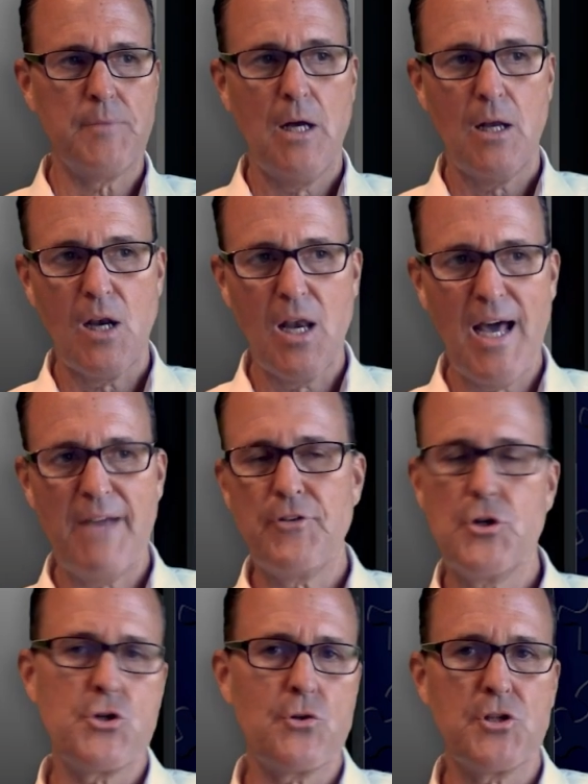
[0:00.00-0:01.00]
Life
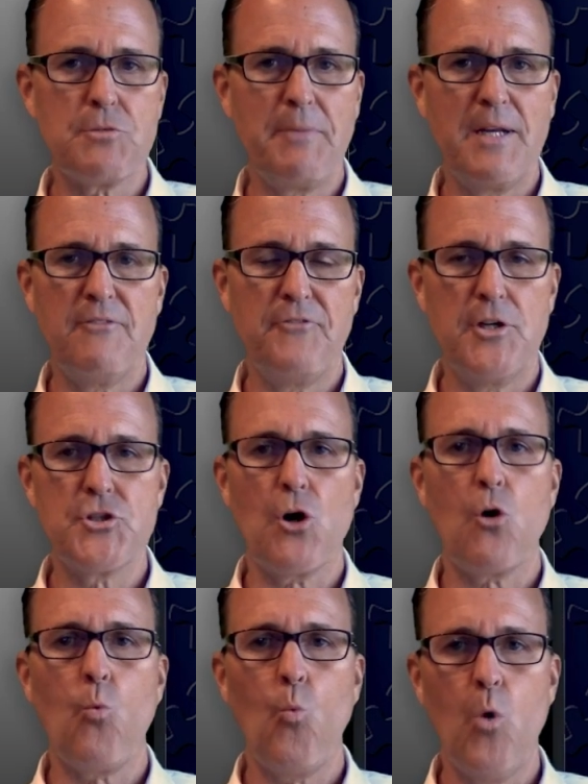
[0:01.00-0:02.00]
insurance benefits
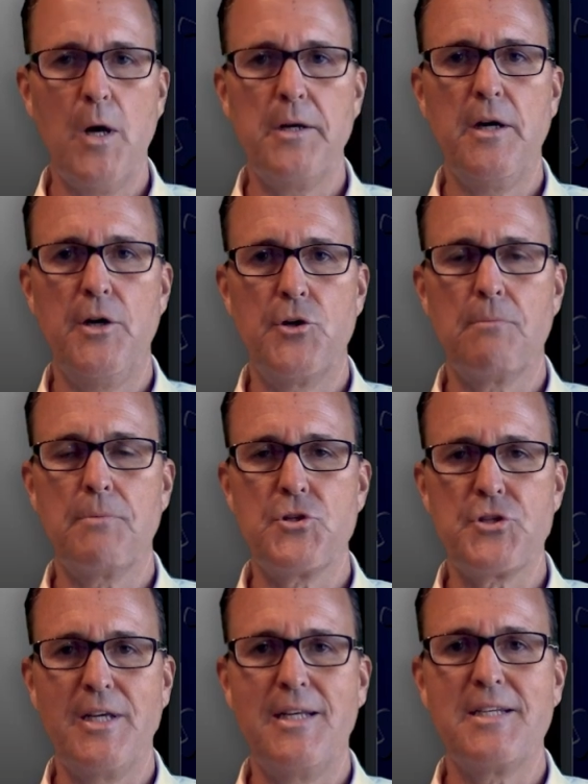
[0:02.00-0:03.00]
are
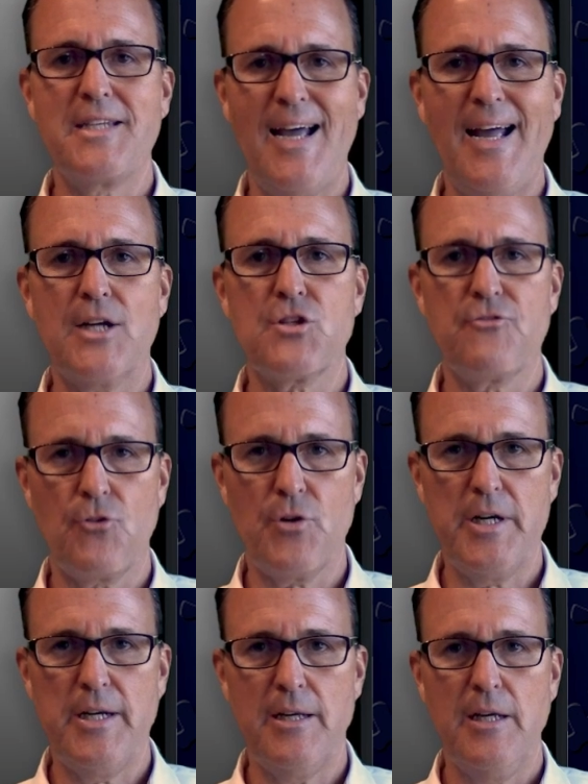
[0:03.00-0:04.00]
100%
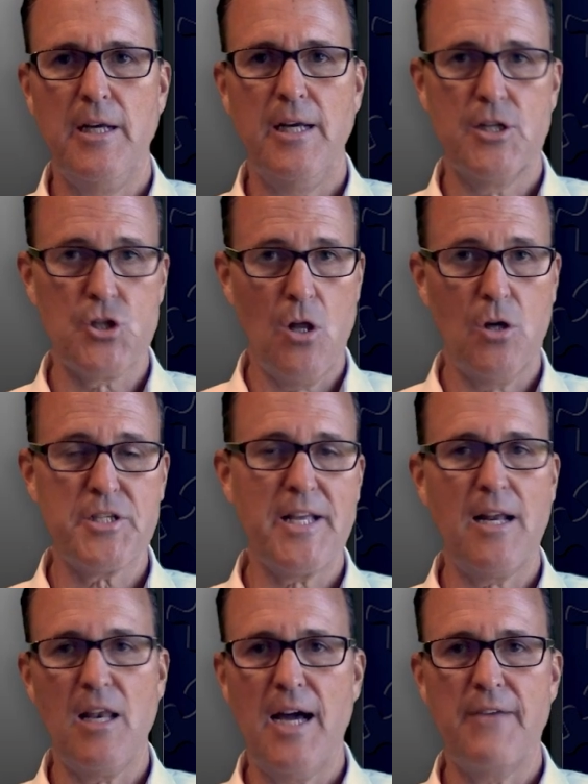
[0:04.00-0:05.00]
tax-free. As long as
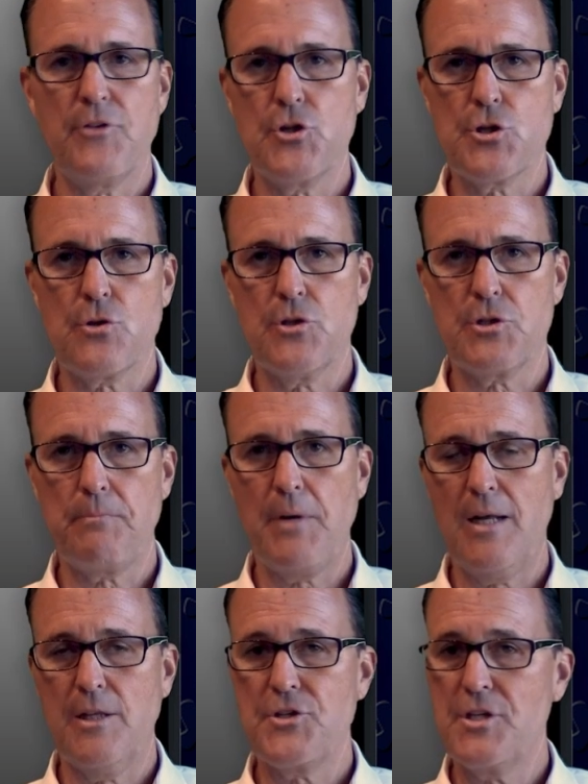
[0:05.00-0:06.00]
that life insurance
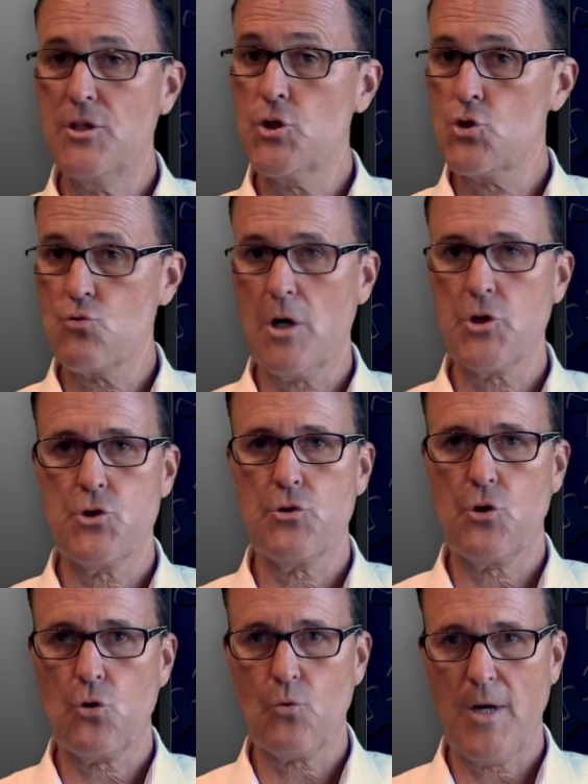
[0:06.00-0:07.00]
policy is structured
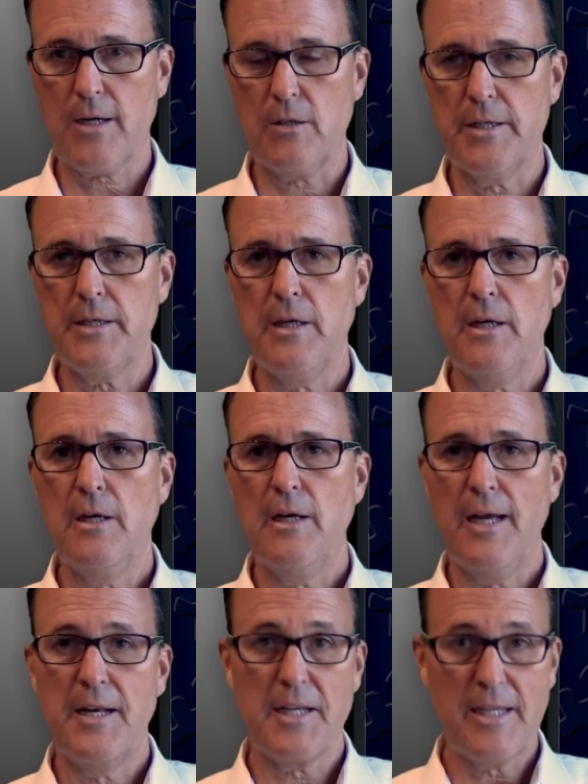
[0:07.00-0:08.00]
correctly,
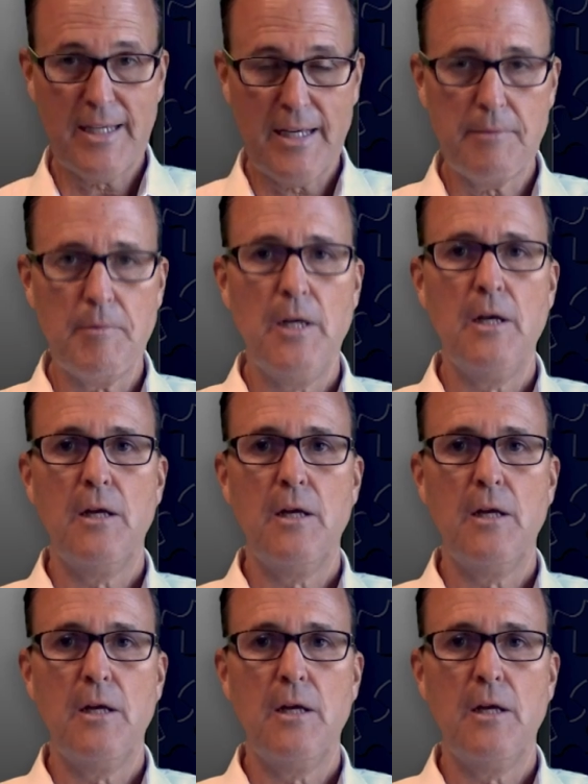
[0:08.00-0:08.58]
and again,